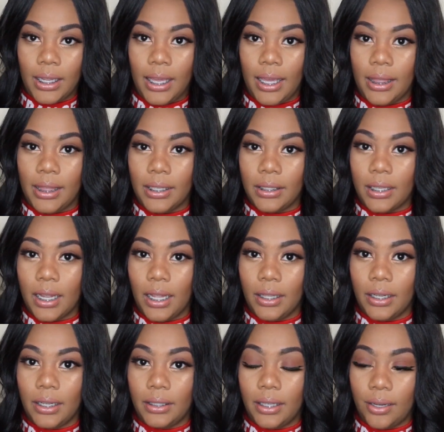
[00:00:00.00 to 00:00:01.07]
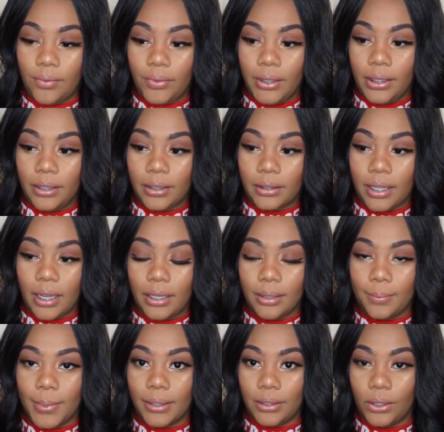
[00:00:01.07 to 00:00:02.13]
And this color definitely looks like it's
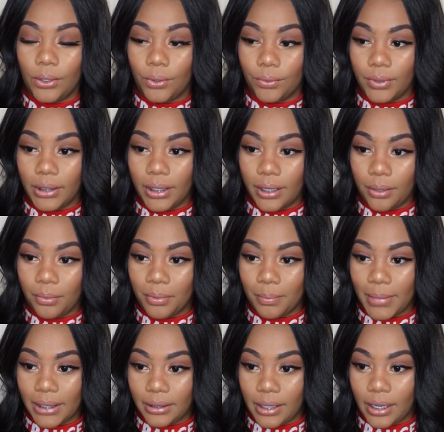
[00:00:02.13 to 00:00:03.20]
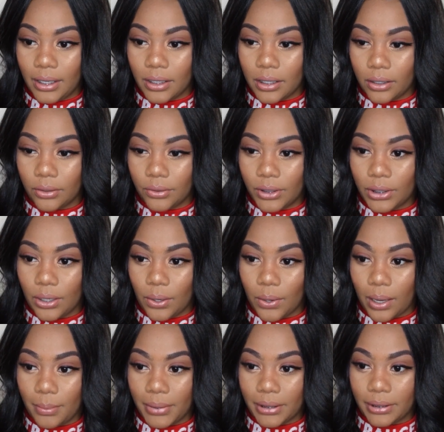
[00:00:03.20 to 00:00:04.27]
about to go really good with my skin tone. So
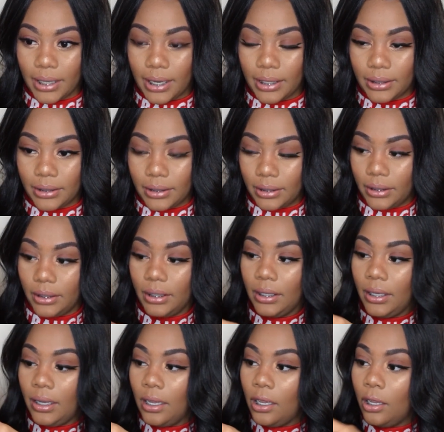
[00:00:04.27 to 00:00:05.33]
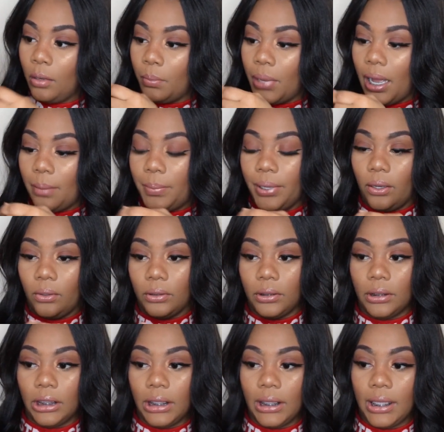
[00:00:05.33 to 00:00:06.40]
I'm excited to pop it
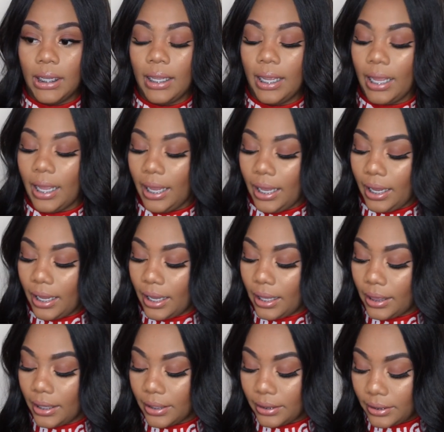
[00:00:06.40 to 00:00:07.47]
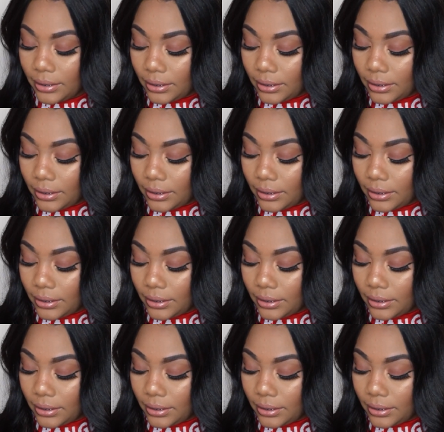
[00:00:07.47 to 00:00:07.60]
on. And let's